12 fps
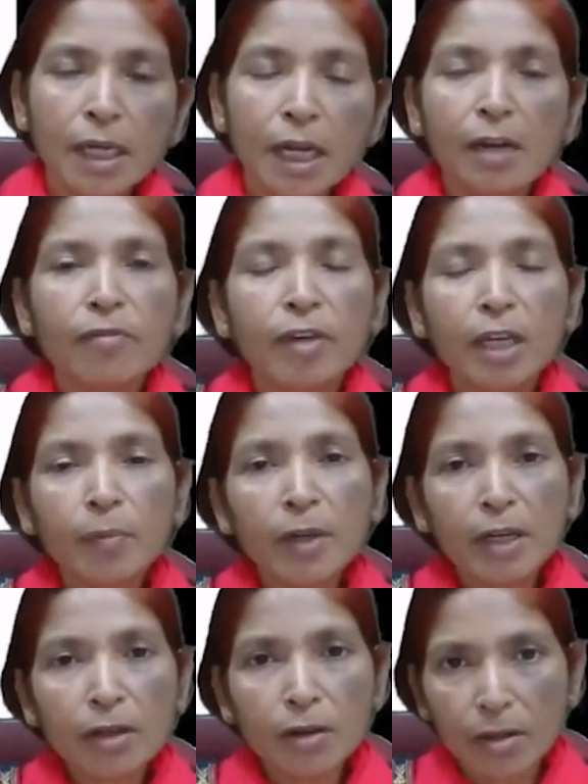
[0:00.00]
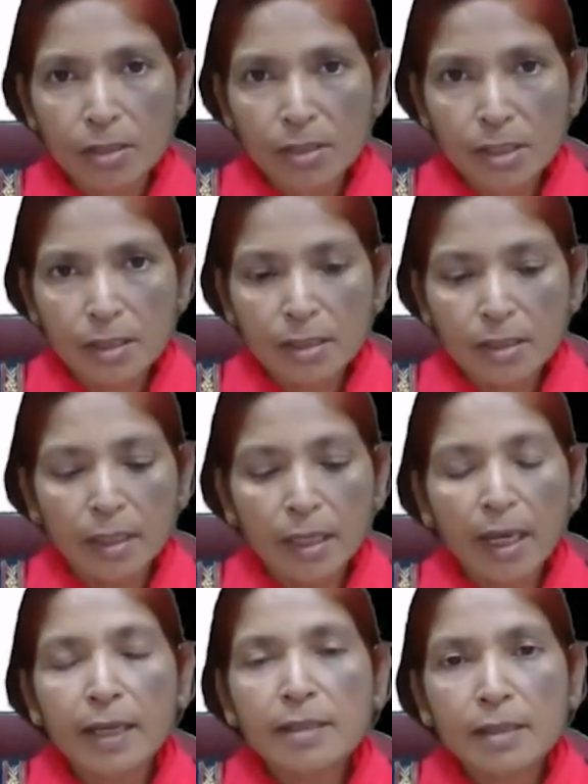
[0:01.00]
and variable cost
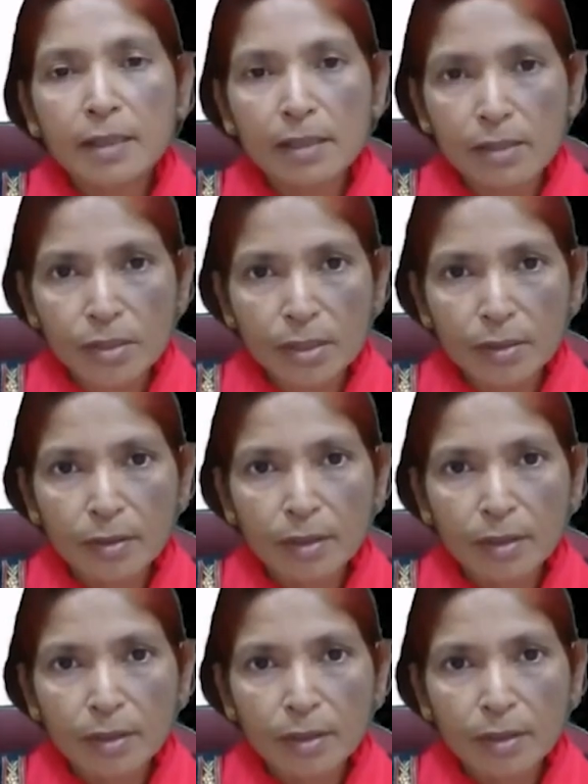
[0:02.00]
exists